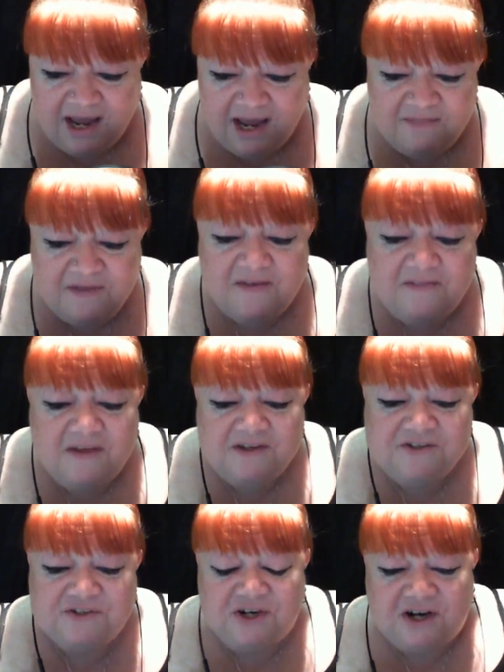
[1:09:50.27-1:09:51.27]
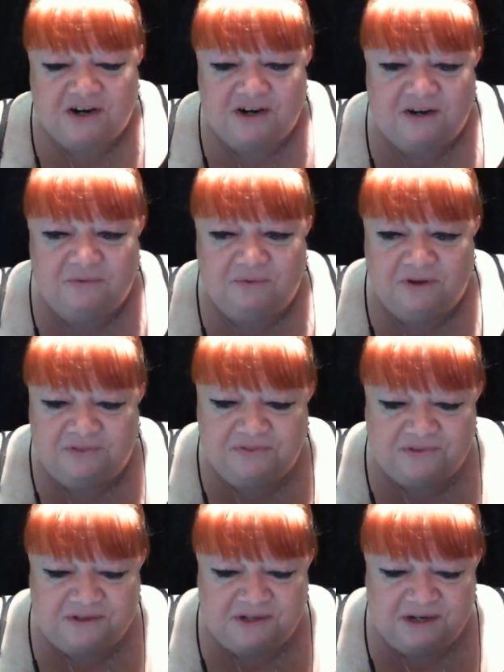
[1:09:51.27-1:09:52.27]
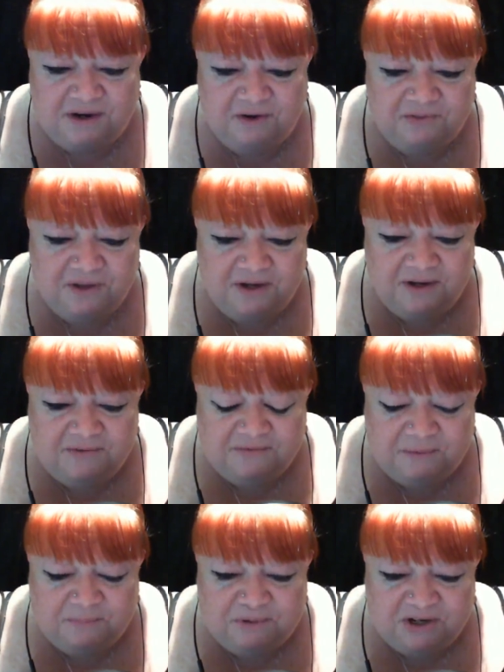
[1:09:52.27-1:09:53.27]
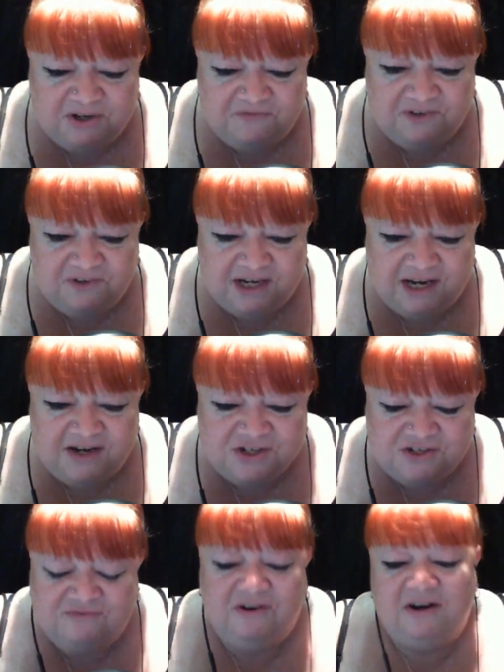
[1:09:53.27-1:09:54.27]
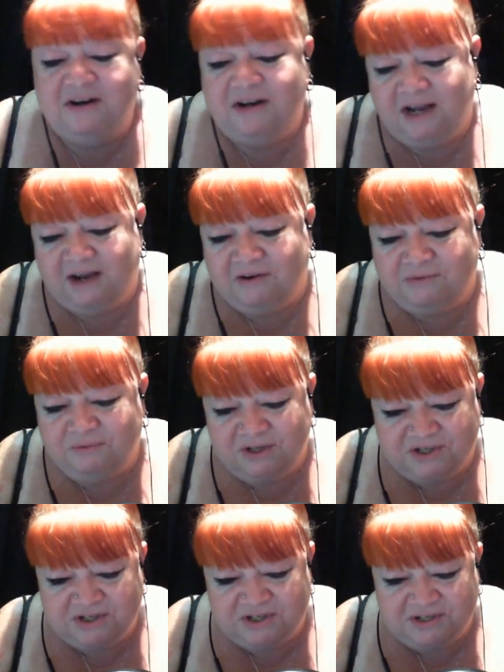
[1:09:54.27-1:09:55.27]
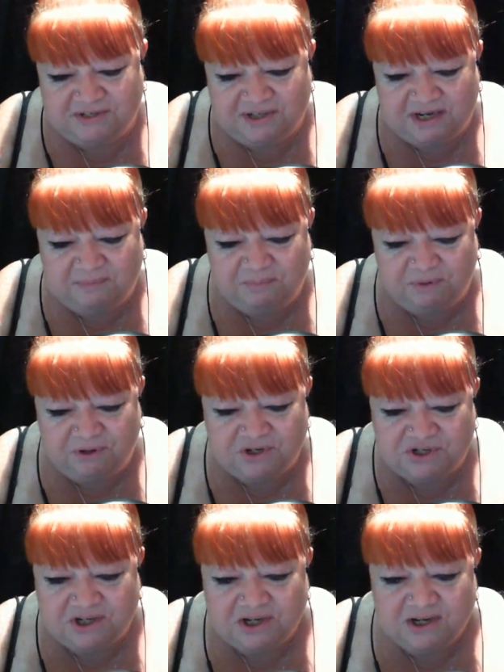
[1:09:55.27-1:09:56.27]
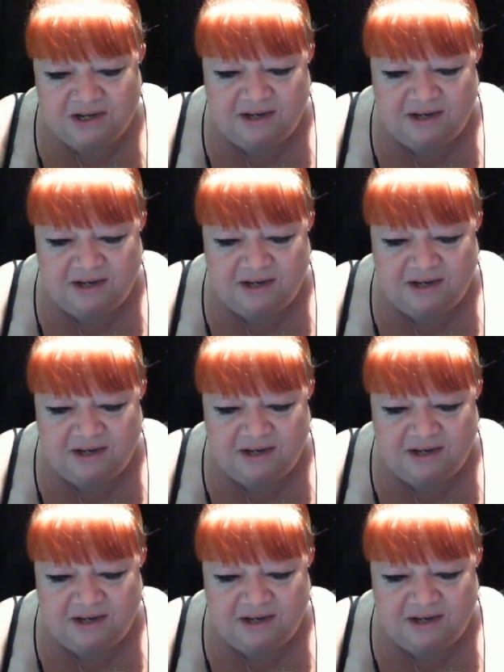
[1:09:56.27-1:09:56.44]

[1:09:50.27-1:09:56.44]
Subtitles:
And then they start in with, the purification rundown, which is they push